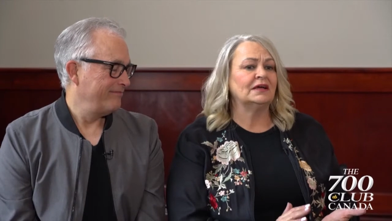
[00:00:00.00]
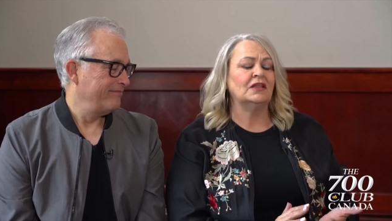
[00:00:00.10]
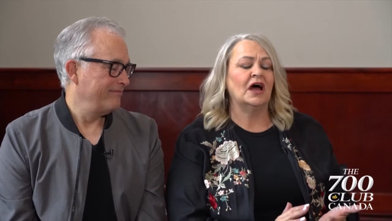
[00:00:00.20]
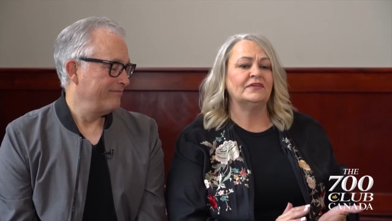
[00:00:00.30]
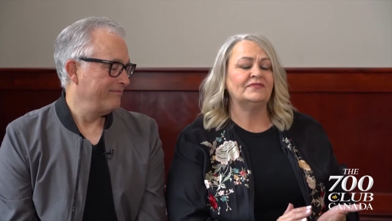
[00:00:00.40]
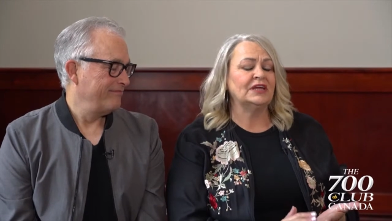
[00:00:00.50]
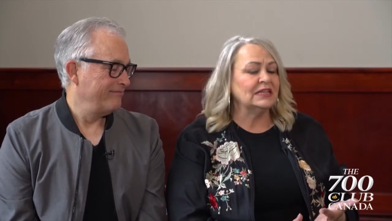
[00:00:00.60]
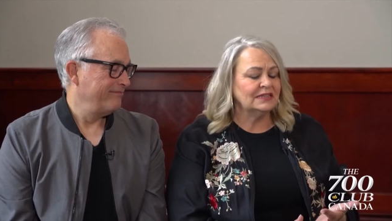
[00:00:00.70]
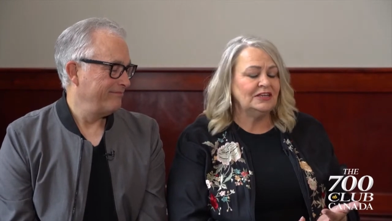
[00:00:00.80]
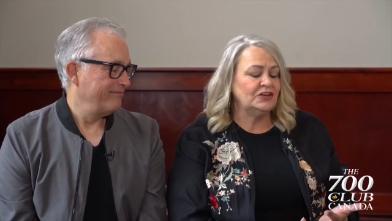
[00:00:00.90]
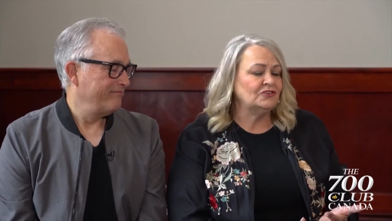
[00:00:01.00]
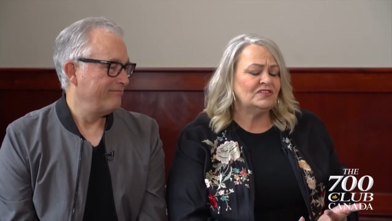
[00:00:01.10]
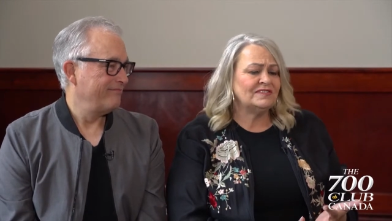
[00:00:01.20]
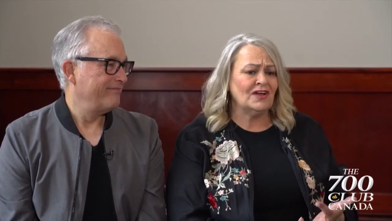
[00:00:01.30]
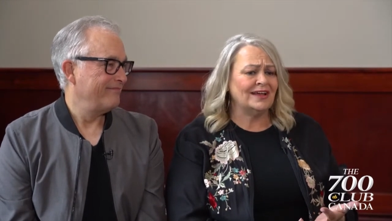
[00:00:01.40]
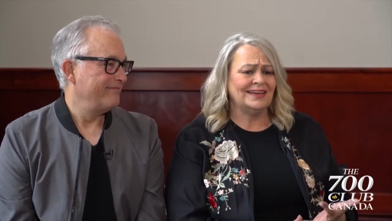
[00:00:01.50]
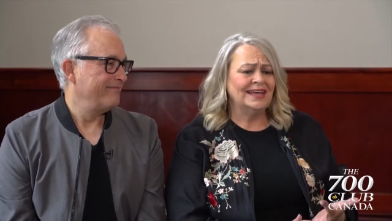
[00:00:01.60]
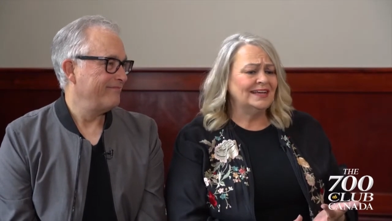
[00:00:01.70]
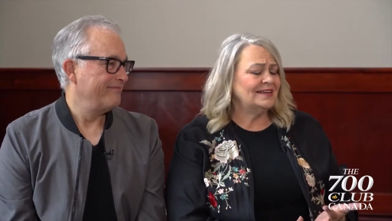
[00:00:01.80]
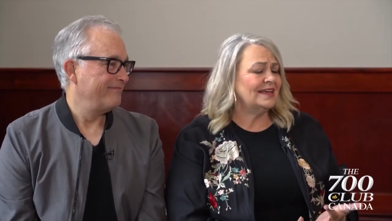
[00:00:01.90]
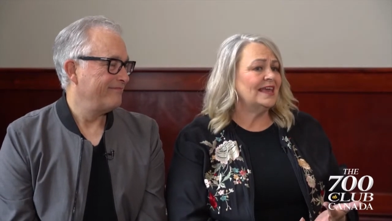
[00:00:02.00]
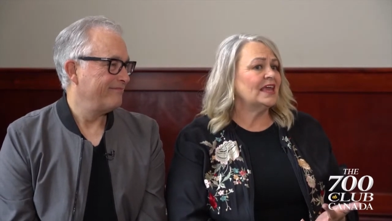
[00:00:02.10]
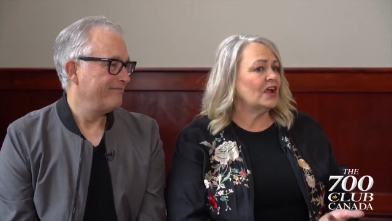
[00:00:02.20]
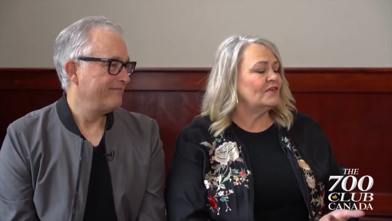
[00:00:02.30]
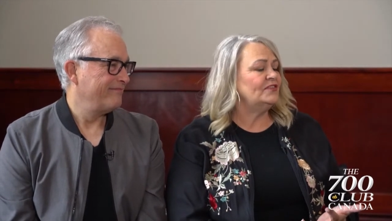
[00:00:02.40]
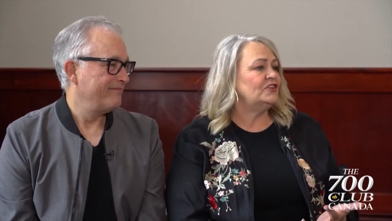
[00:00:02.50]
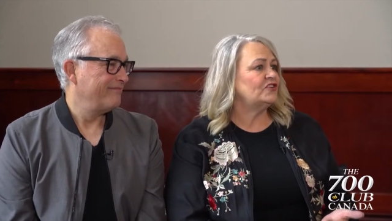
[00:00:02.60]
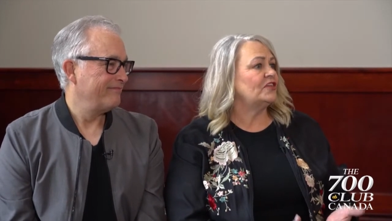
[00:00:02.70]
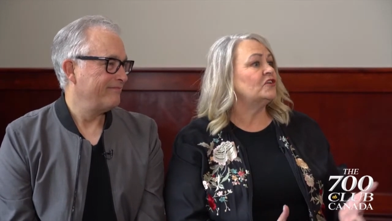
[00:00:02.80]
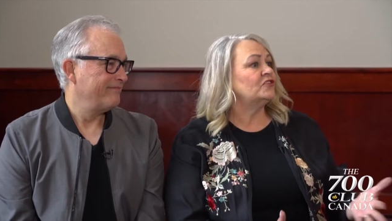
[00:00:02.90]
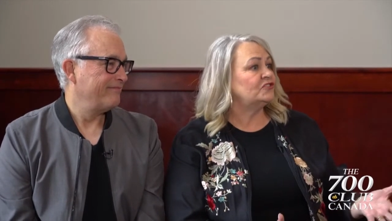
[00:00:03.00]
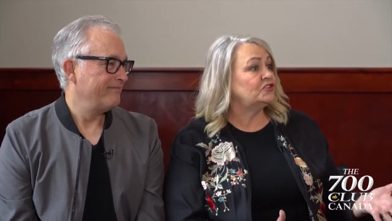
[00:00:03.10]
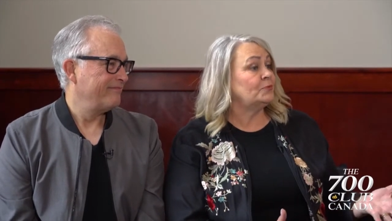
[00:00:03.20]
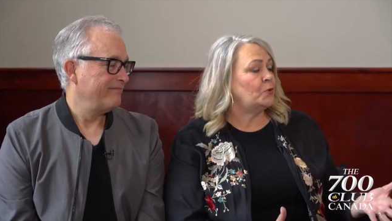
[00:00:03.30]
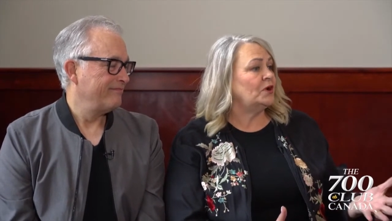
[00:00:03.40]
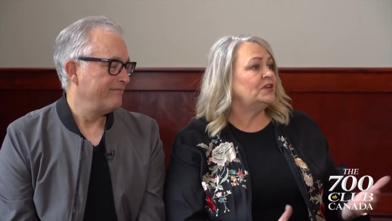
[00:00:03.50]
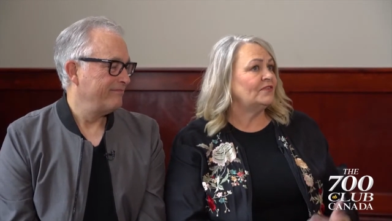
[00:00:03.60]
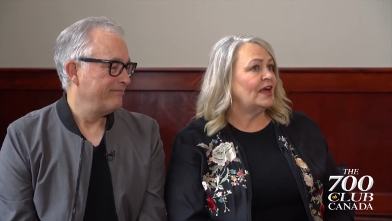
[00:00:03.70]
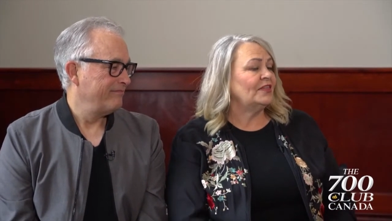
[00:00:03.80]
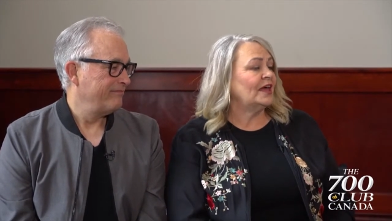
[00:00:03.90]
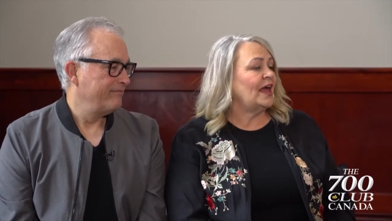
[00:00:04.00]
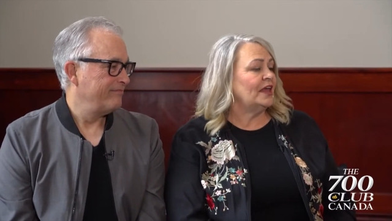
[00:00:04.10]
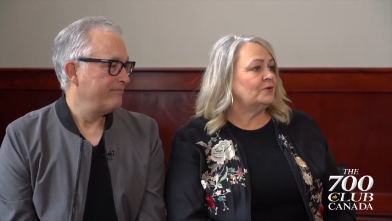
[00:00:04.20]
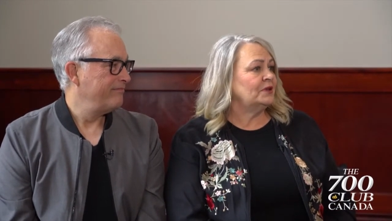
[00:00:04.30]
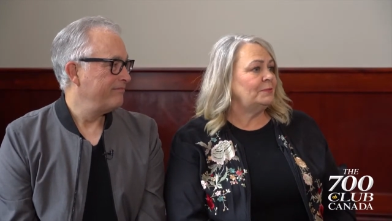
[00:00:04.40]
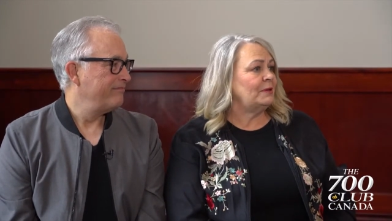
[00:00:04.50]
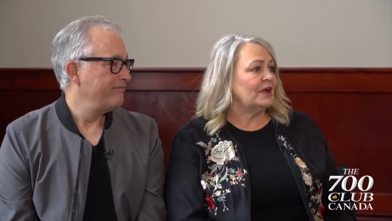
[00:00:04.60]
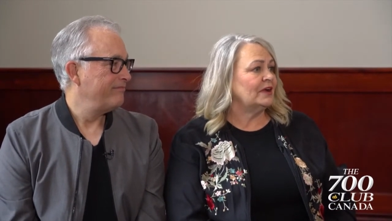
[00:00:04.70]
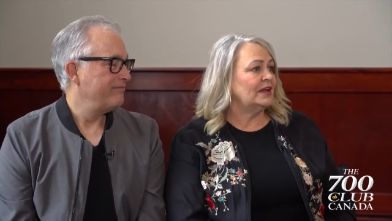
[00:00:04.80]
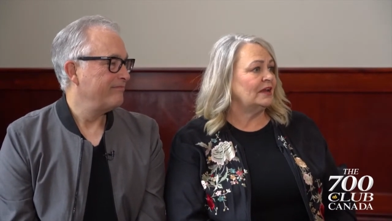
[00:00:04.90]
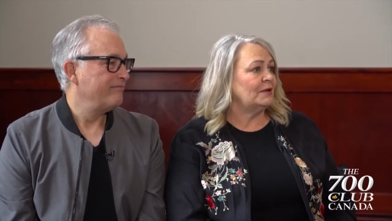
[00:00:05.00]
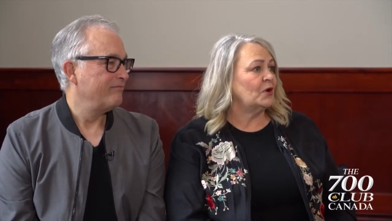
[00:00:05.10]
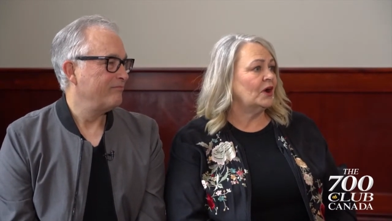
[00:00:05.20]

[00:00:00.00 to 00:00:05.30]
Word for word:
Speaker 1: a lot of, just not taking care of each other, to the point of I thought, I don't want to be married anymore.